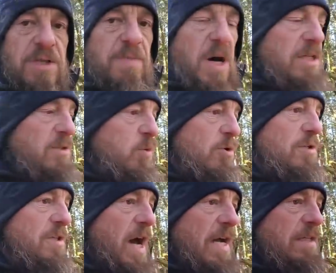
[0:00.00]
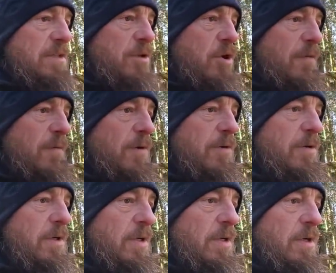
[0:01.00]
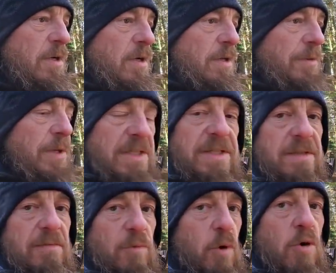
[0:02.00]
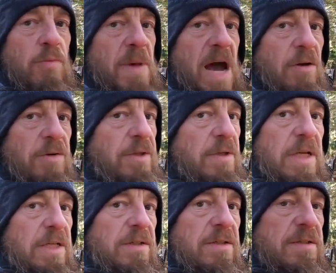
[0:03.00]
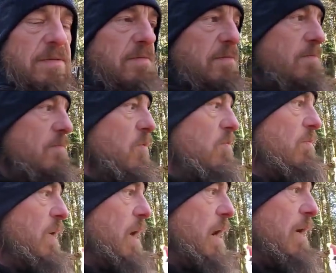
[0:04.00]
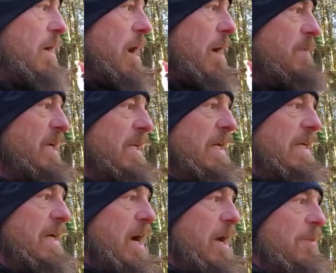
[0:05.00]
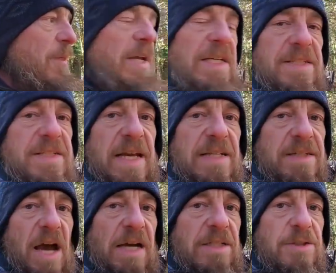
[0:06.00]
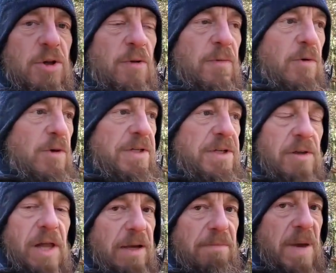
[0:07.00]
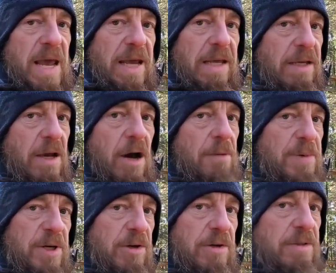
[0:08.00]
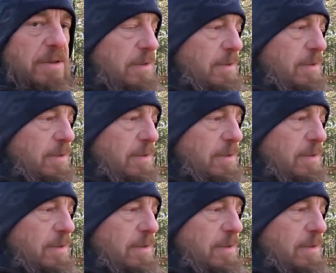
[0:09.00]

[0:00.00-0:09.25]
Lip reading: spots where it's iced over. This is Rhone Mountain is, I mean, I think it stays iced over until like May up here.